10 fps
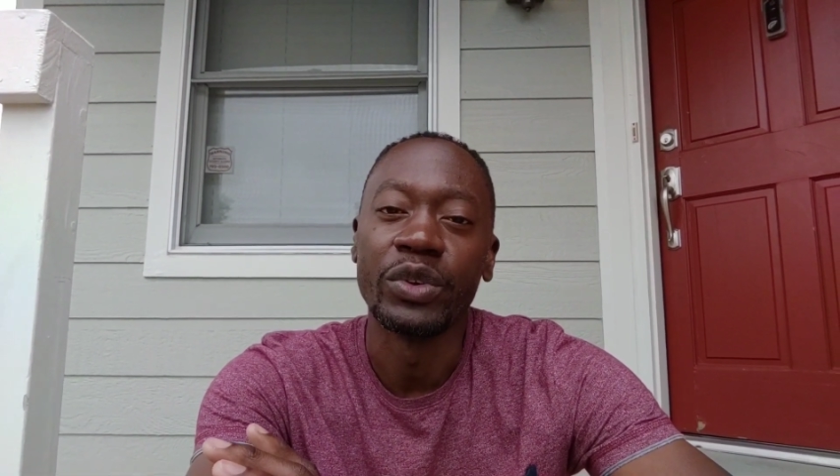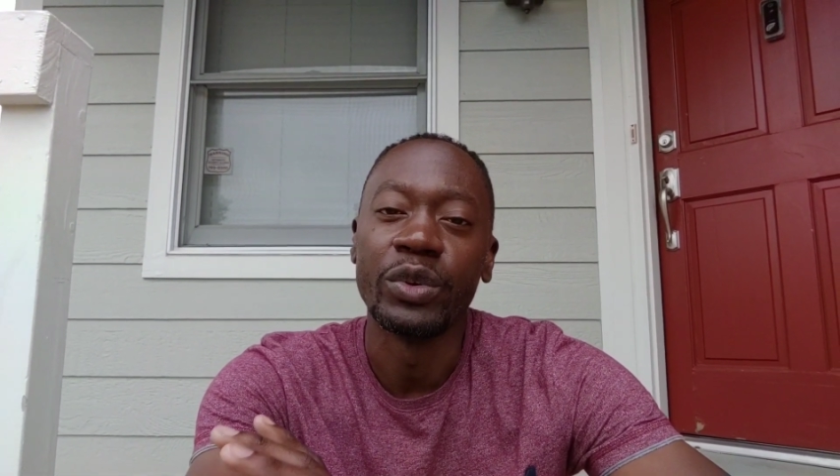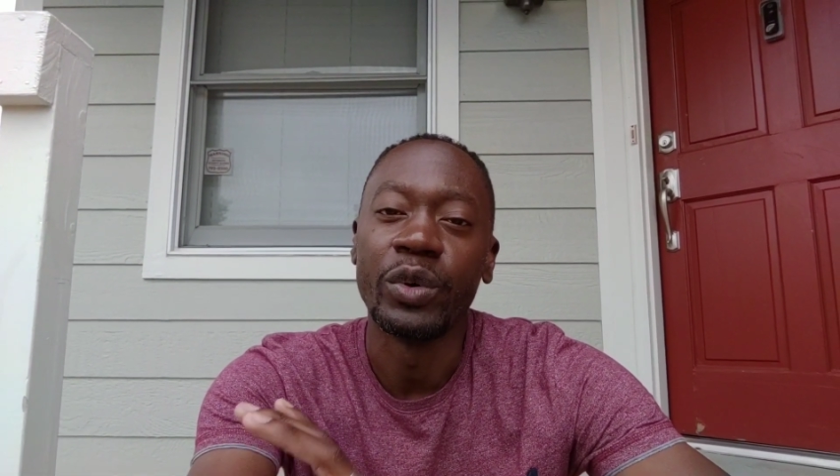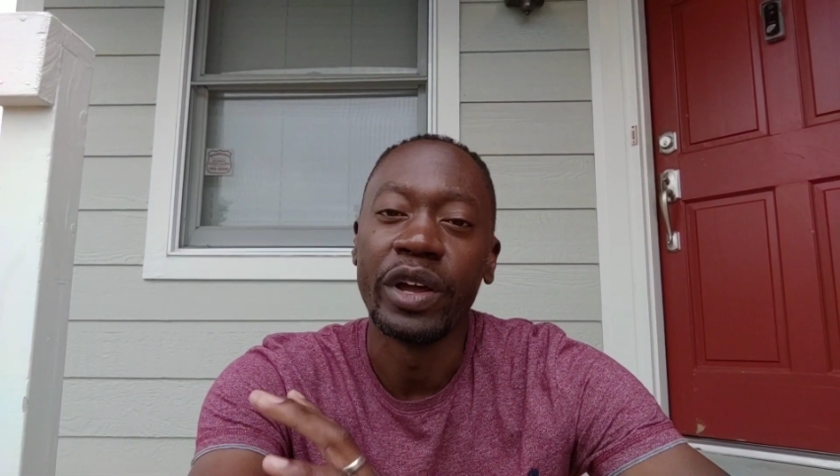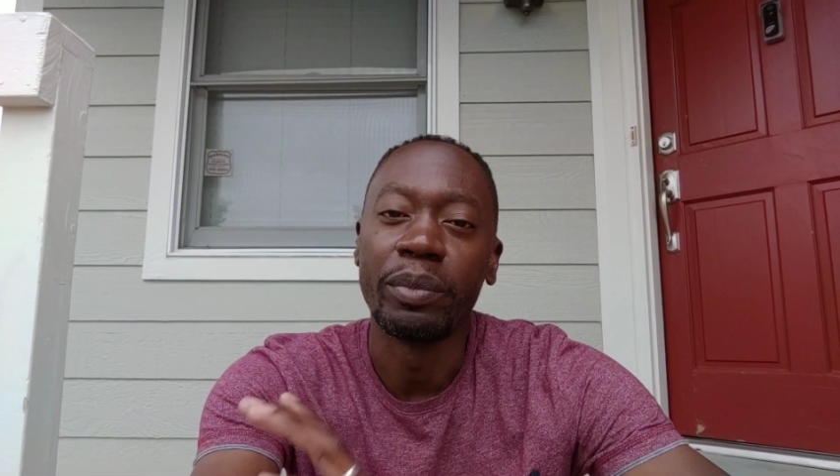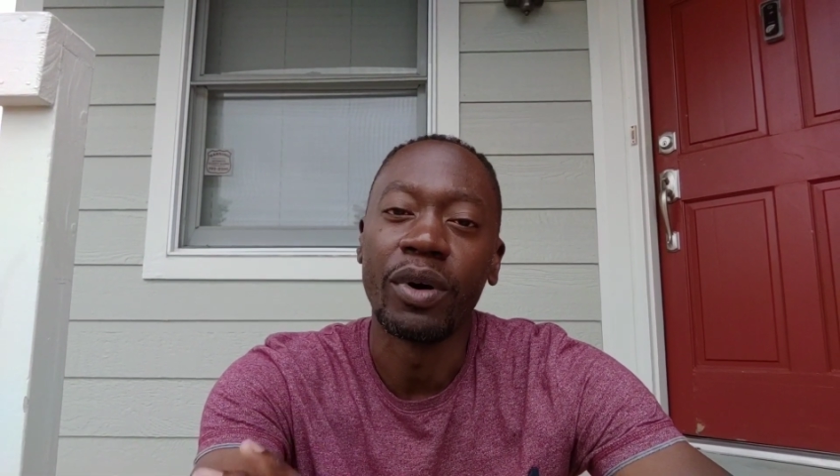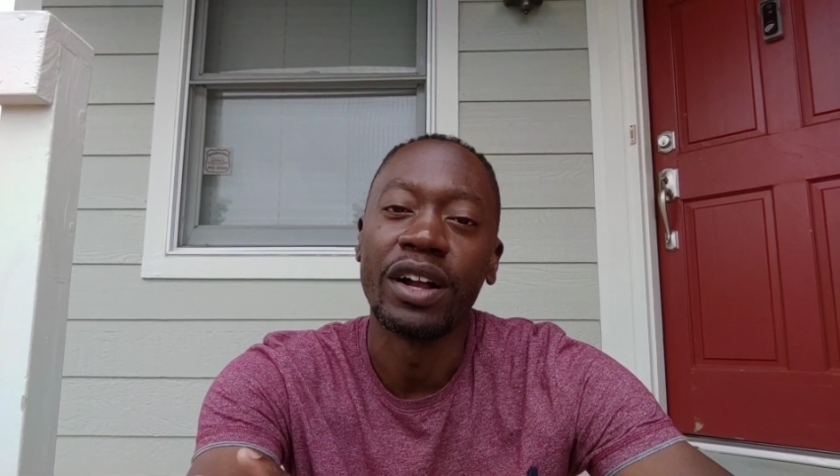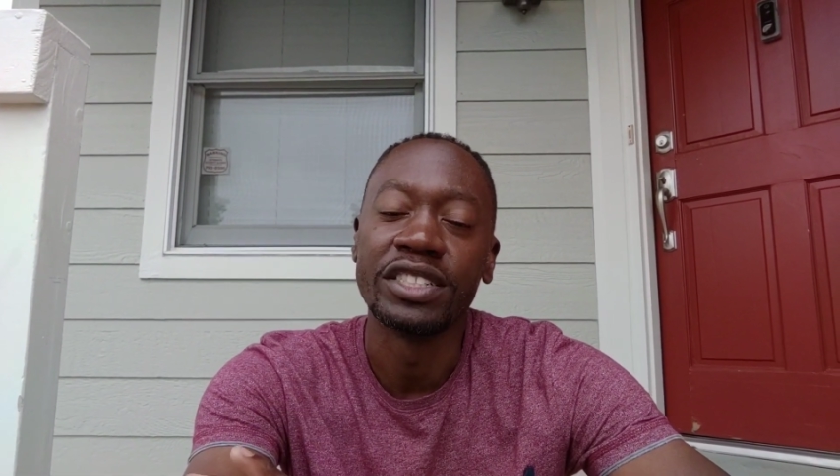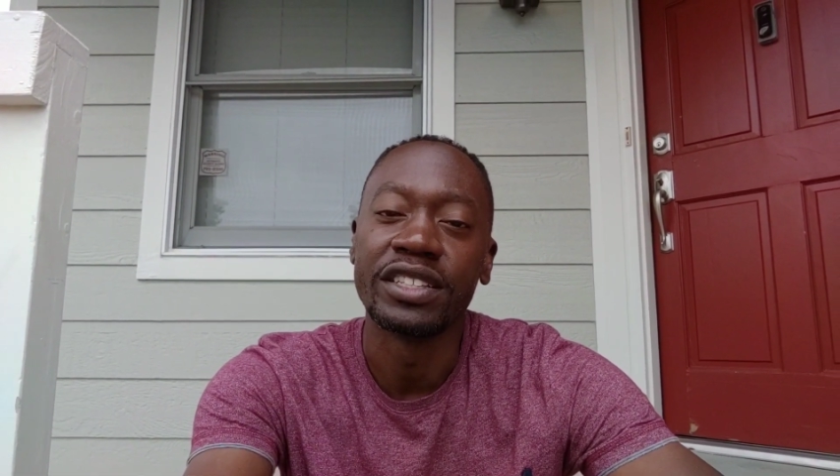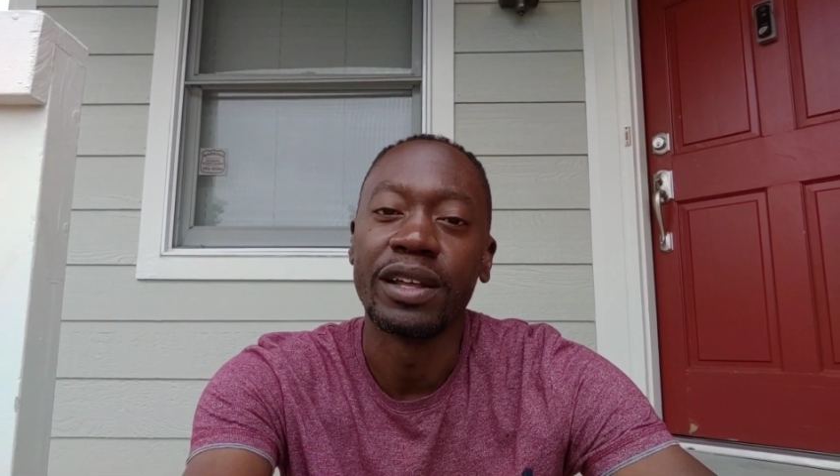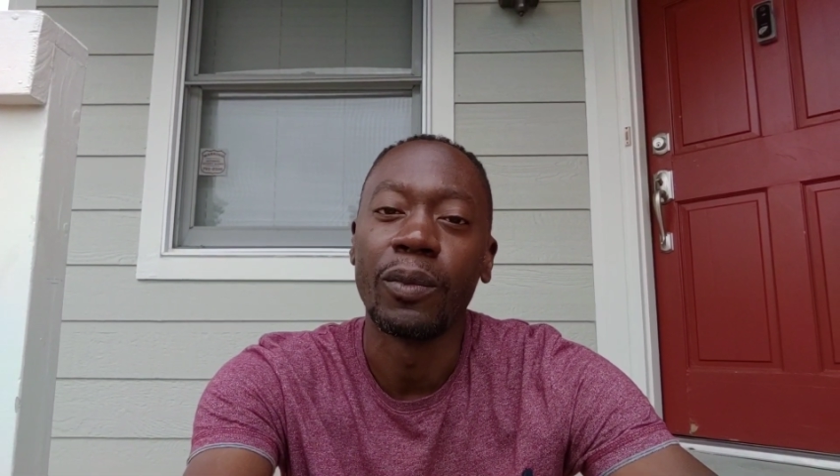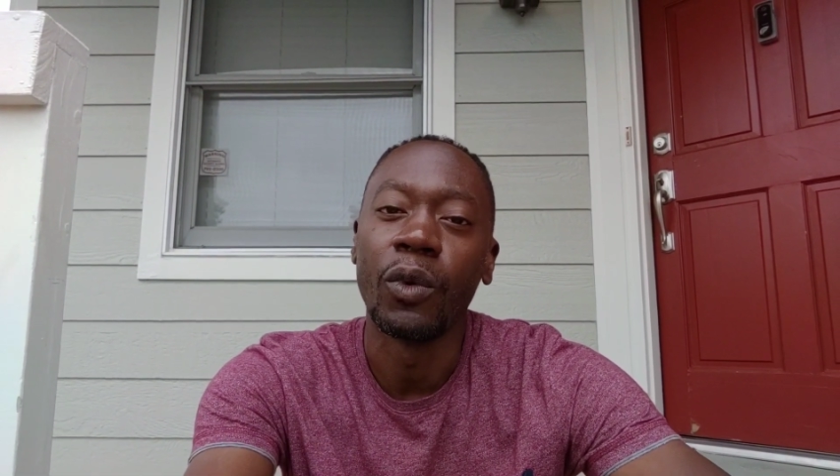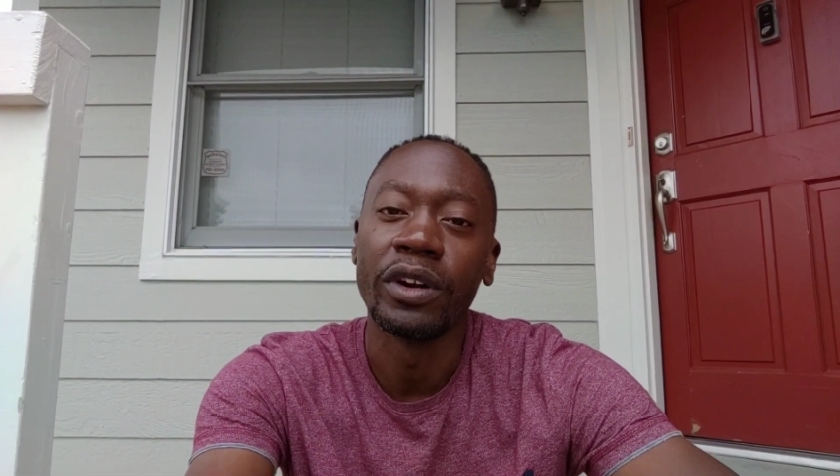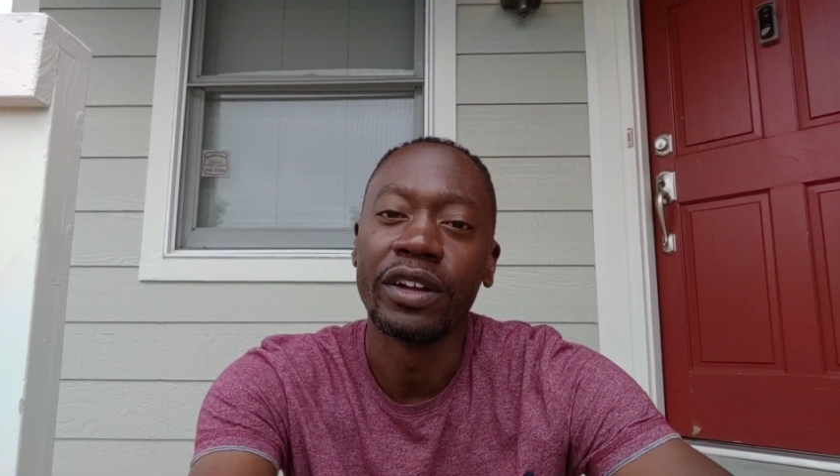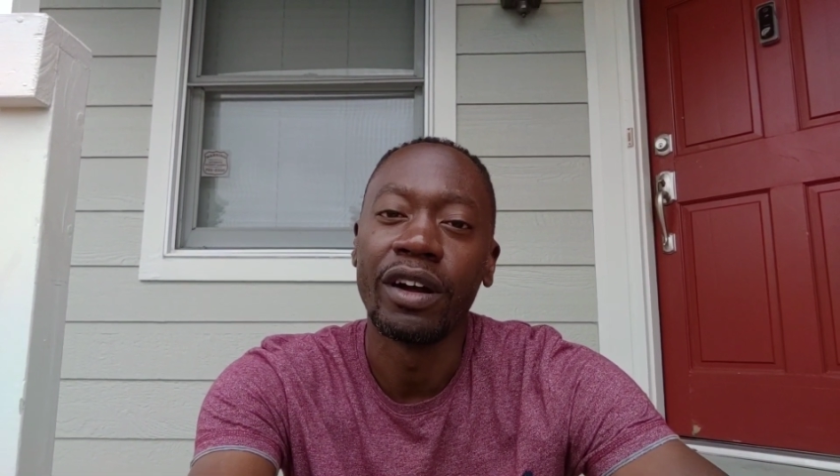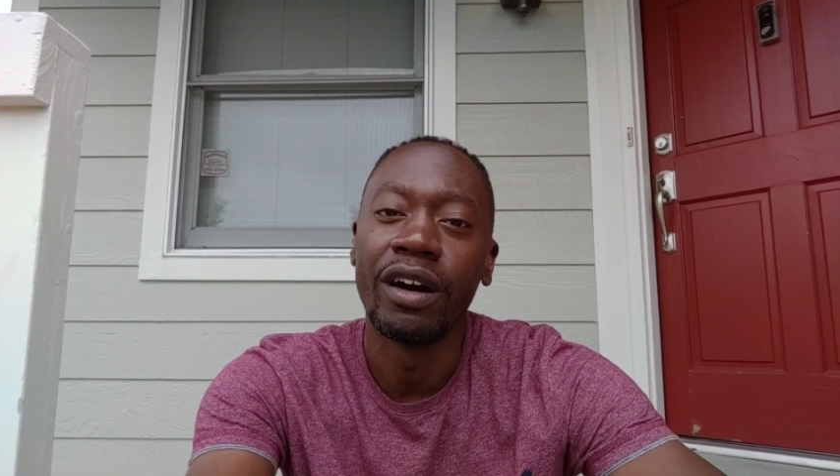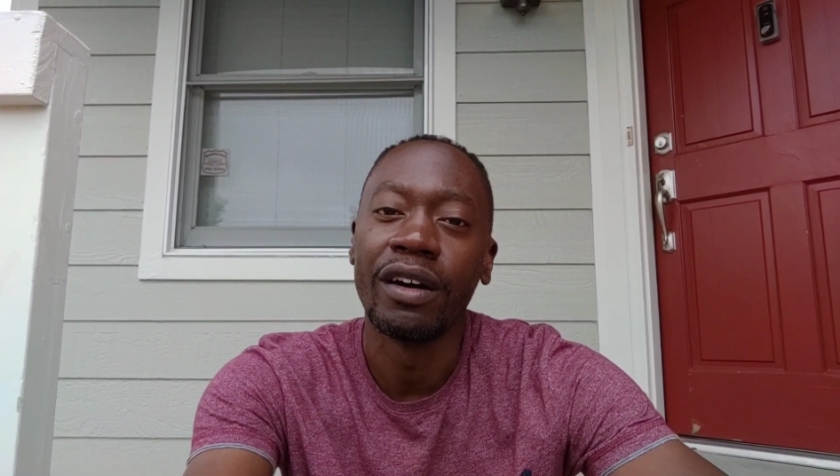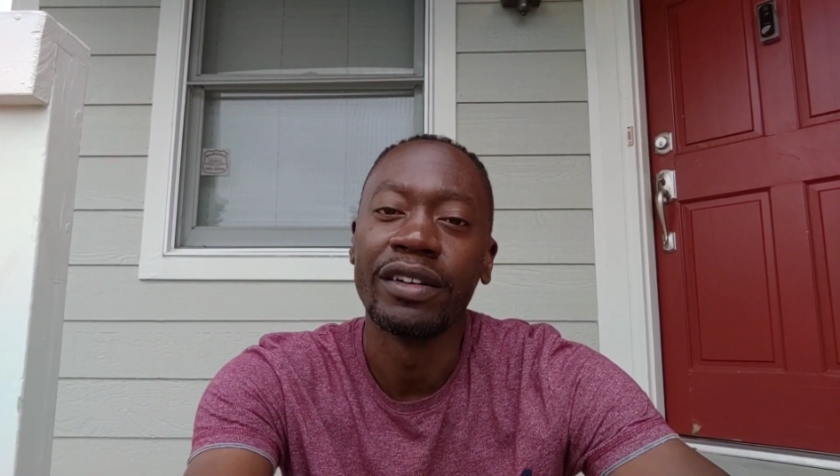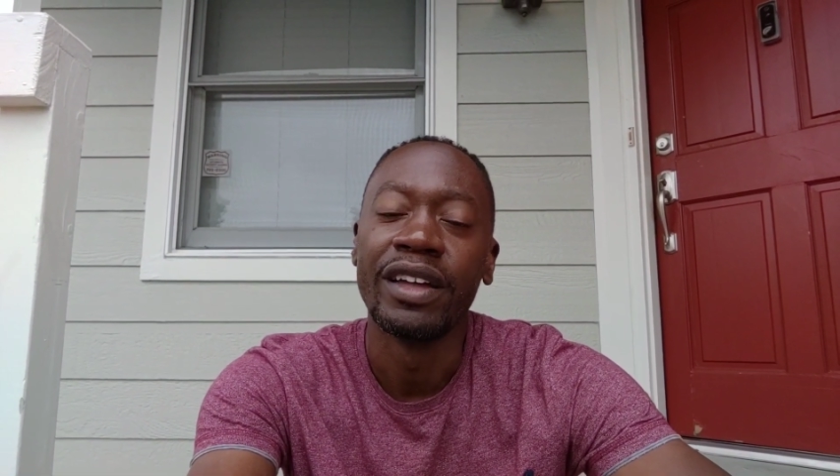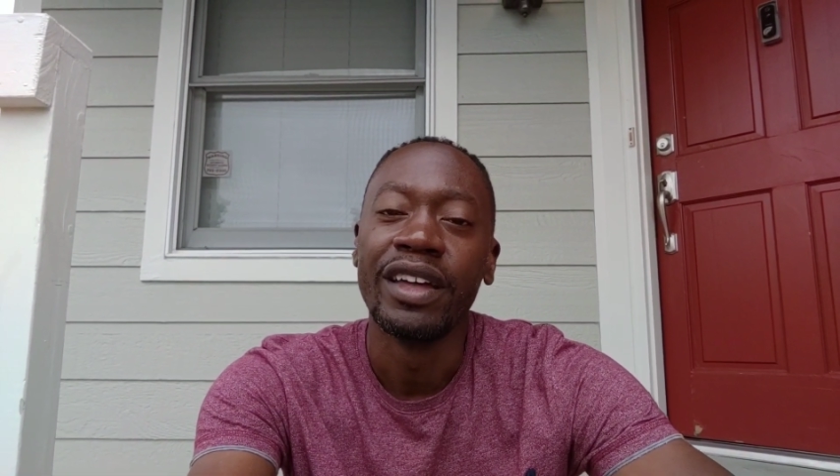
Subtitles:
you a project I'm working on,